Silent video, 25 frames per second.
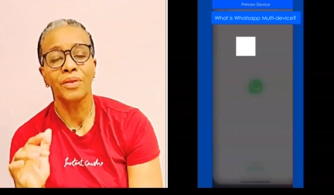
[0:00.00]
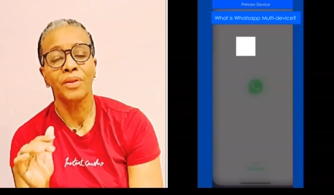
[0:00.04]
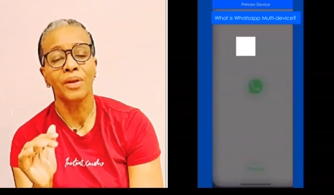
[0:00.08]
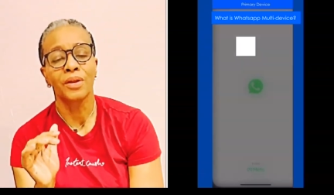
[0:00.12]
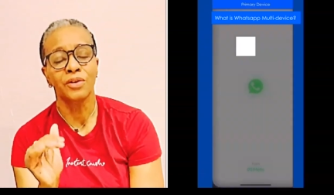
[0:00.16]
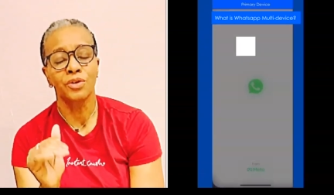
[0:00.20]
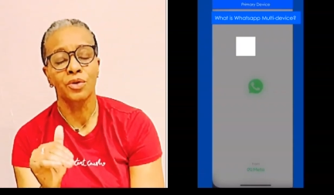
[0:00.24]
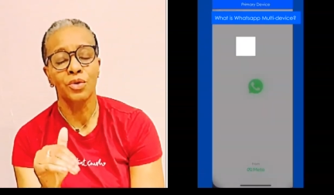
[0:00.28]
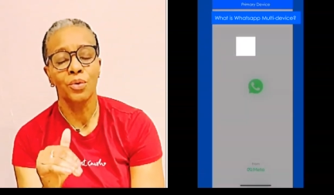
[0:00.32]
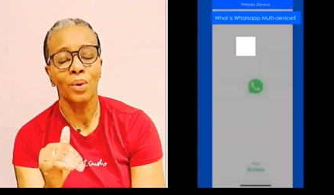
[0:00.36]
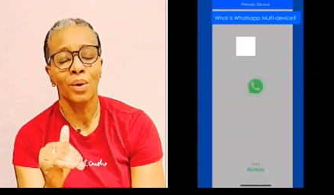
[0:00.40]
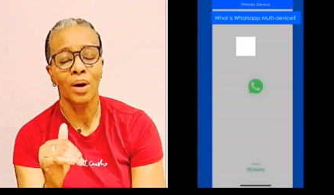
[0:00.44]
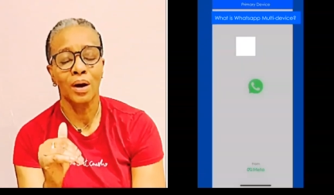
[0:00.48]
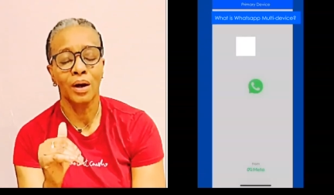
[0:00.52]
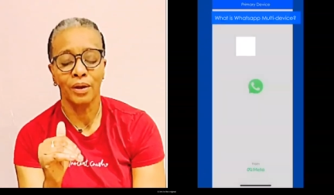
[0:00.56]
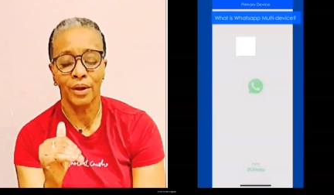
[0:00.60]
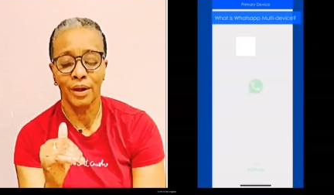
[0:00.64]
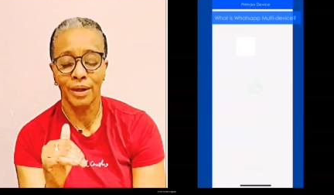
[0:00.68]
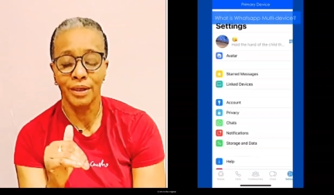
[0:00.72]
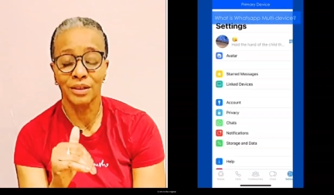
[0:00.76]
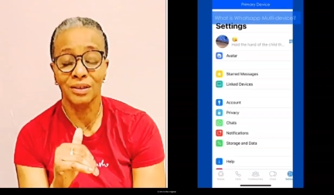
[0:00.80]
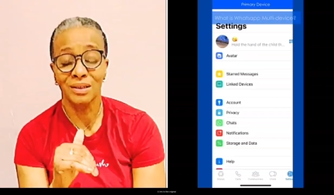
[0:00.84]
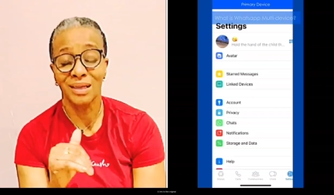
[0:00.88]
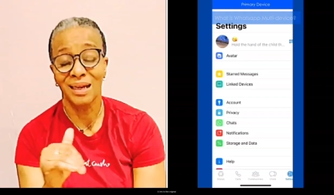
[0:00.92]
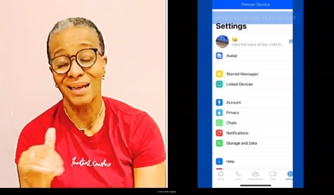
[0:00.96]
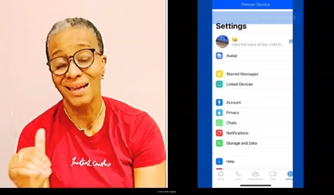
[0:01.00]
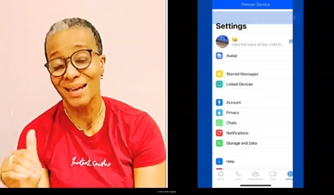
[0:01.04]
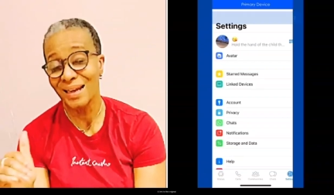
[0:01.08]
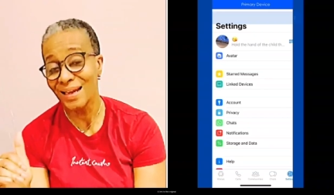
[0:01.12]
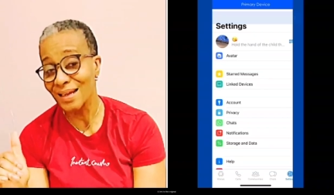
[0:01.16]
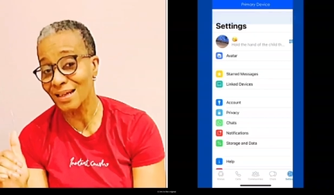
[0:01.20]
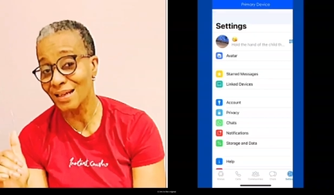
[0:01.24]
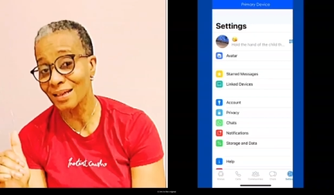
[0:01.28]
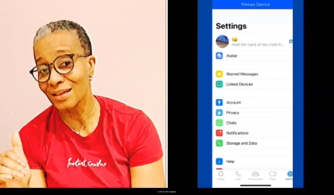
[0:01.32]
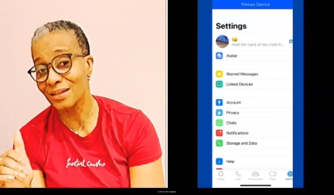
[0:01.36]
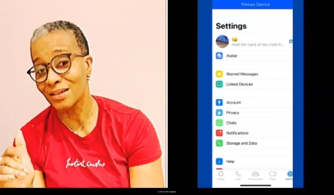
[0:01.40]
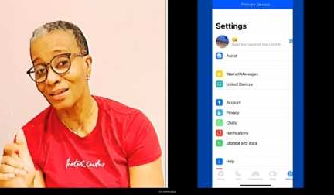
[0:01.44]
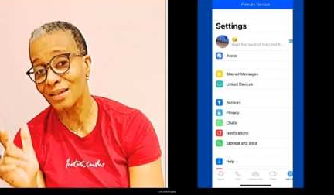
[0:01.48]
that you are going to
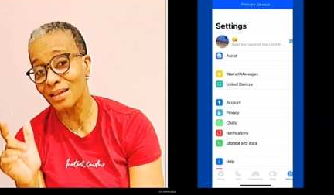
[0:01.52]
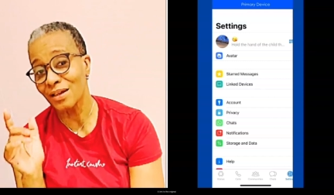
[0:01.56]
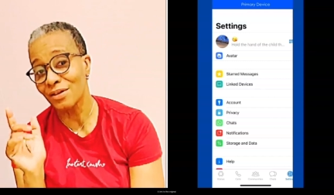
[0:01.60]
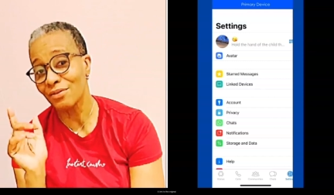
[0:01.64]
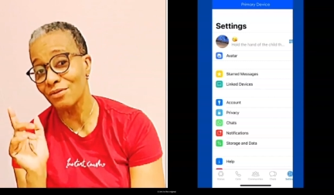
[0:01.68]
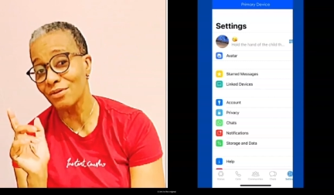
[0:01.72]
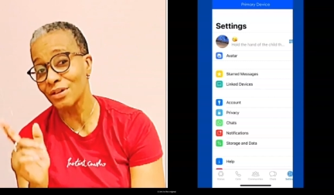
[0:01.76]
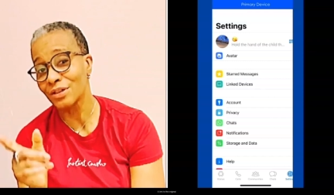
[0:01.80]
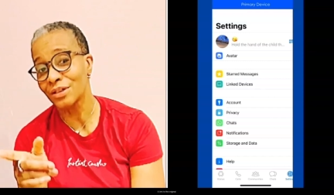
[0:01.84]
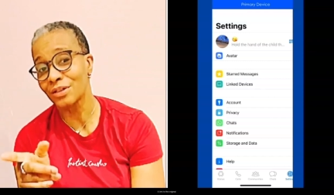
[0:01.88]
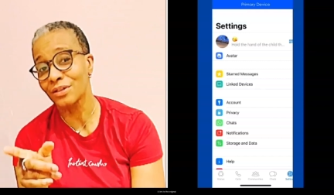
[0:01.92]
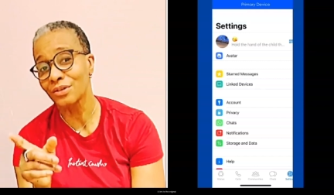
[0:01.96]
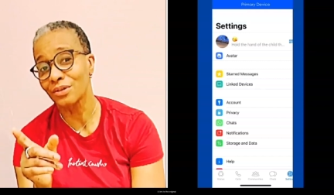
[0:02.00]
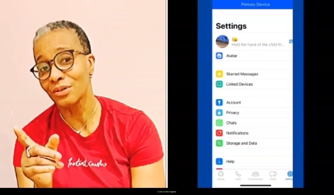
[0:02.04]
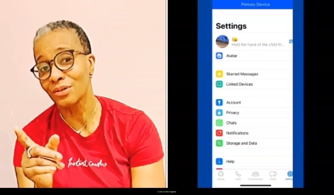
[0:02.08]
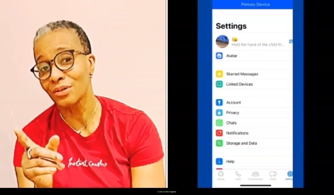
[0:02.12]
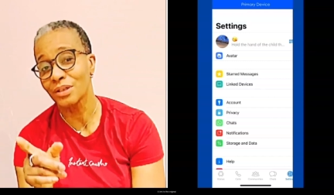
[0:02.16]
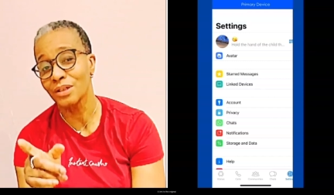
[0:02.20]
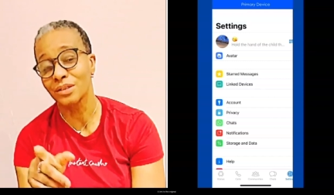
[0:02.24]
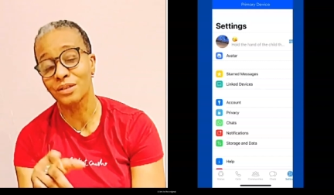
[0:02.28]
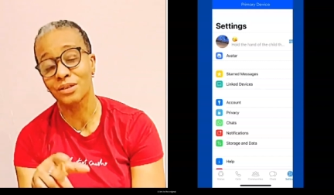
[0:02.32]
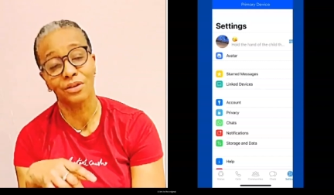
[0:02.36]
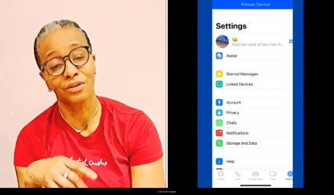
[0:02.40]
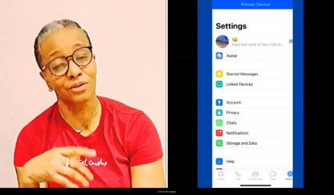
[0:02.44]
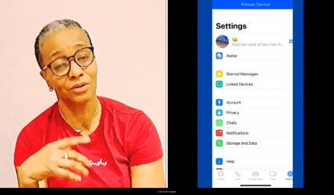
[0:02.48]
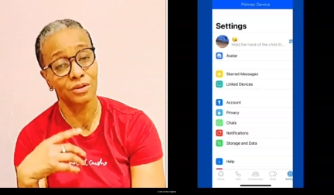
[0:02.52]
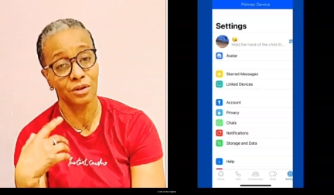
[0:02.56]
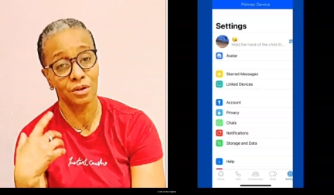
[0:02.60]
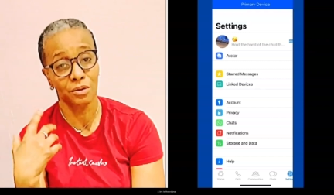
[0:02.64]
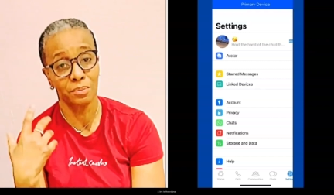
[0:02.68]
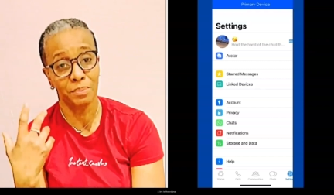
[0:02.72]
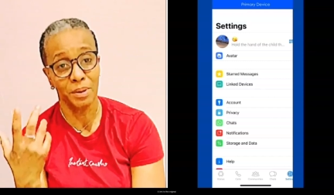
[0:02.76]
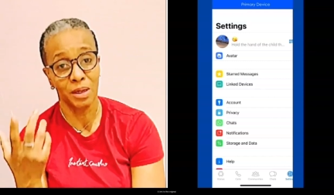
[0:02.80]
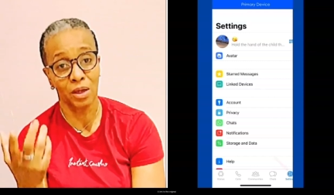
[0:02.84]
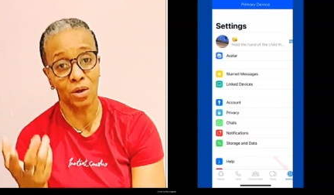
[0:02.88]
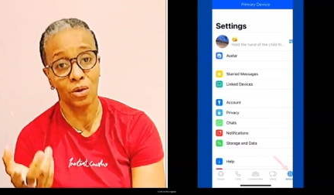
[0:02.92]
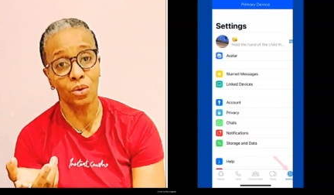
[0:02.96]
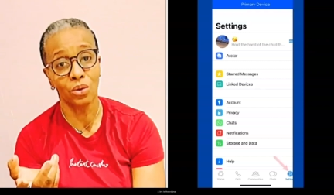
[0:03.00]
link to the original is going to
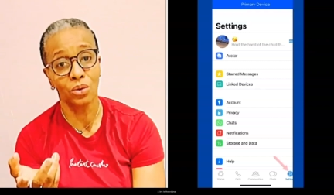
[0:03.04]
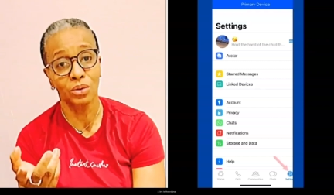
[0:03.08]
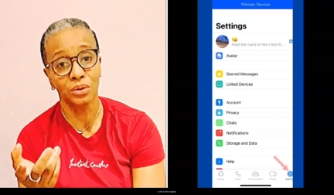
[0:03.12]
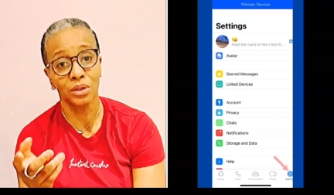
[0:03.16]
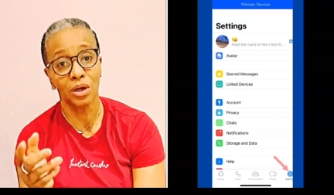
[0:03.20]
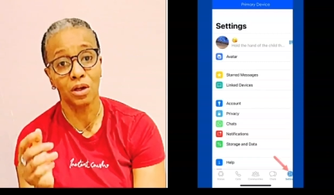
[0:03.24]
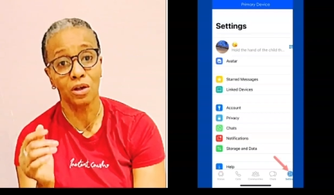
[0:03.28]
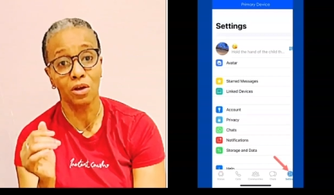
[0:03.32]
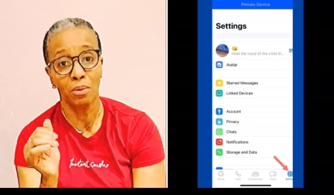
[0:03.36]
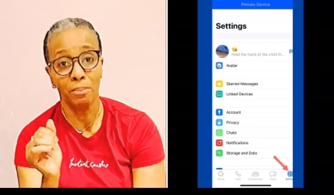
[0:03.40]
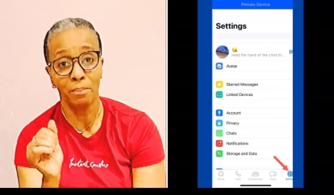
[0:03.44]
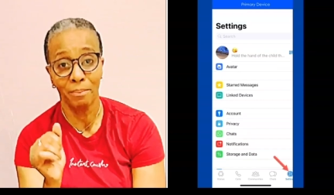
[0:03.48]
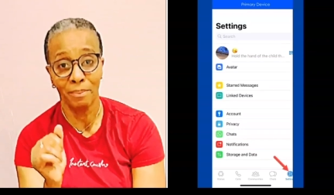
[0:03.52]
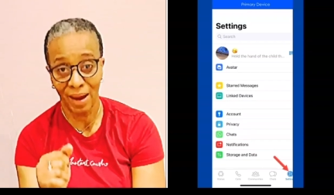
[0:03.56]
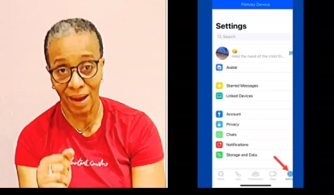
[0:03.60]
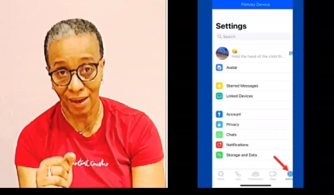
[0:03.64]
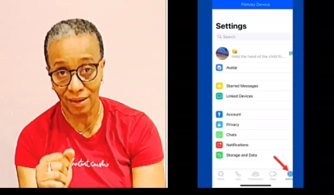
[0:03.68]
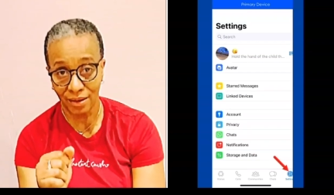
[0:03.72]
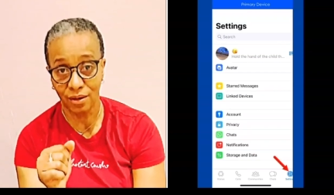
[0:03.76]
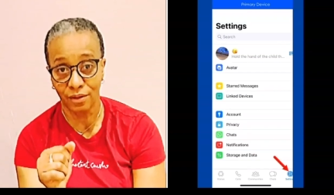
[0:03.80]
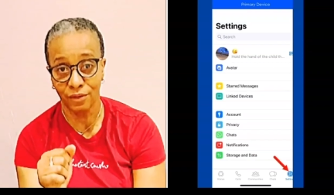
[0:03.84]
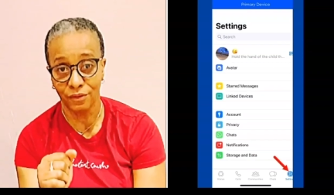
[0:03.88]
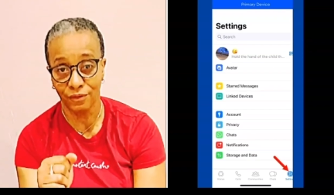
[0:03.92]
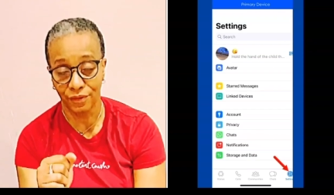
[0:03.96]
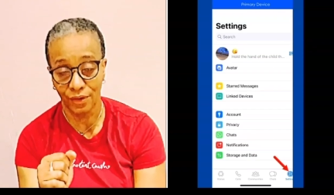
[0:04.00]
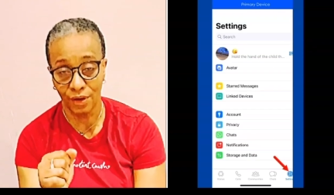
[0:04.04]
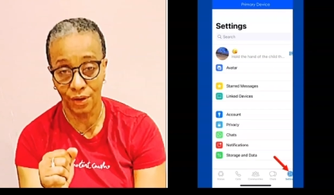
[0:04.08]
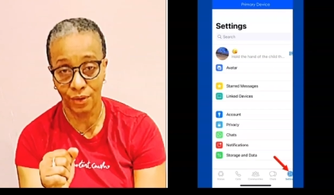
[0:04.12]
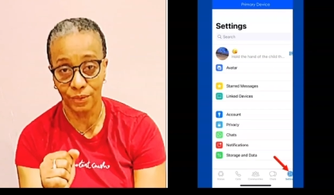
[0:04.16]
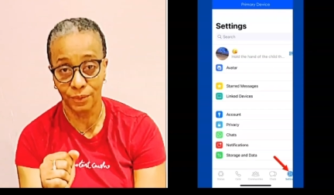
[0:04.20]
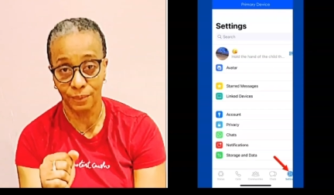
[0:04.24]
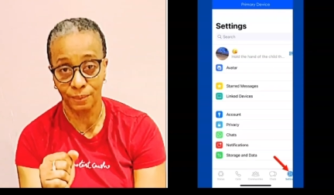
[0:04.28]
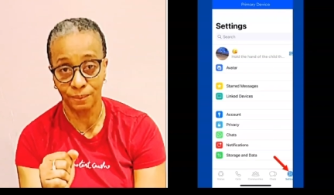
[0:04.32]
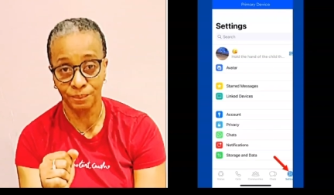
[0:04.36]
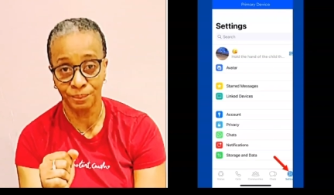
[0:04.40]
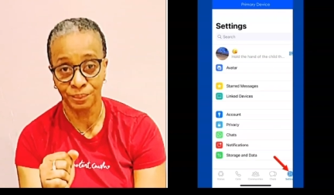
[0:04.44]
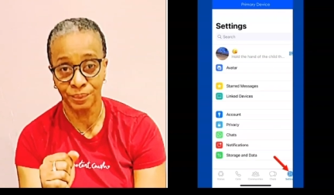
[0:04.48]
be called a companion phone.